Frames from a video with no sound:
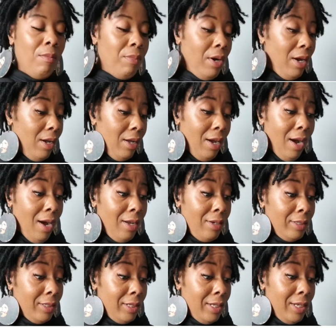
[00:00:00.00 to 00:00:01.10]
But
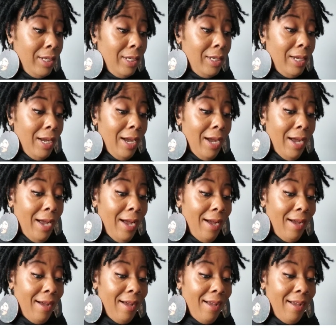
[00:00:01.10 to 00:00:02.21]
honestly,
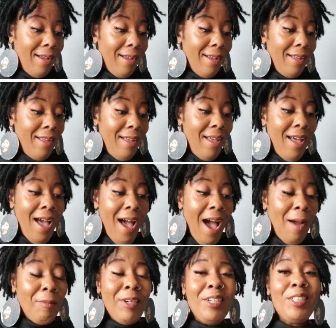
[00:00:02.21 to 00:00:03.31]

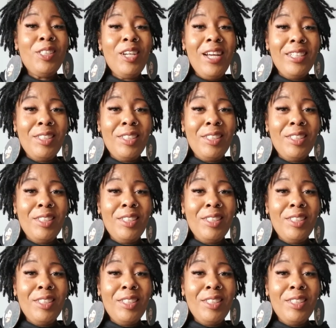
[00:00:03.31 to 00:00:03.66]
I'm going to try